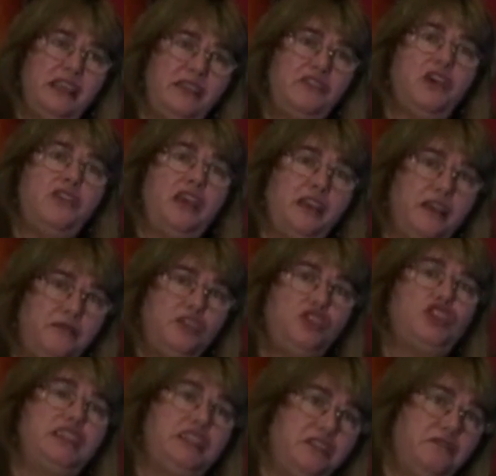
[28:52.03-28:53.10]
even though they
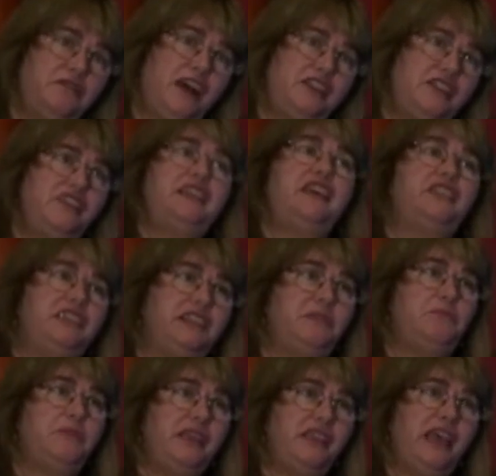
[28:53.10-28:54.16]
officially didn't fight to the death, it
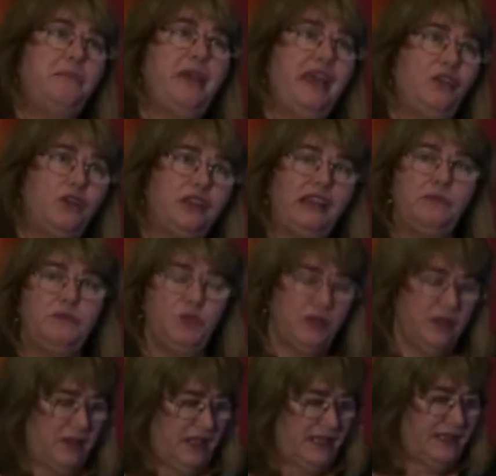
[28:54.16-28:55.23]
didn't mean they may not come to
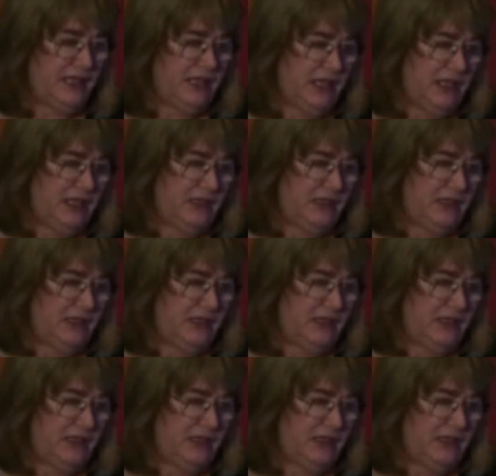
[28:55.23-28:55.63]
a, a sticky